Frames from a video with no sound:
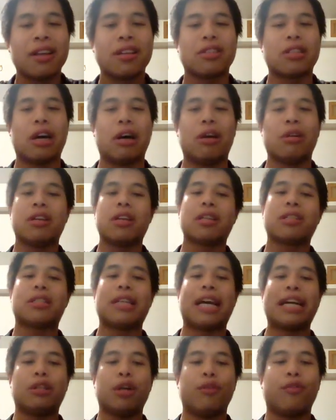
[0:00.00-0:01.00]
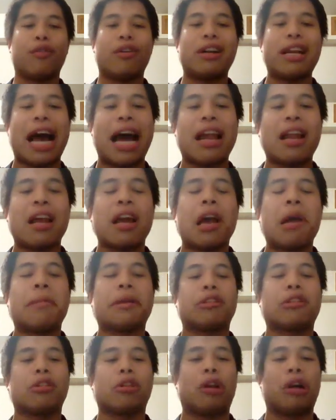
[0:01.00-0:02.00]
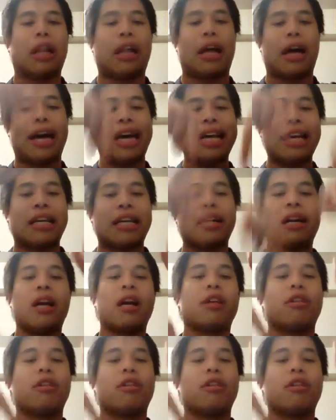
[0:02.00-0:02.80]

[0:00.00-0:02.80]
So stay tuned for that. Make sure you like,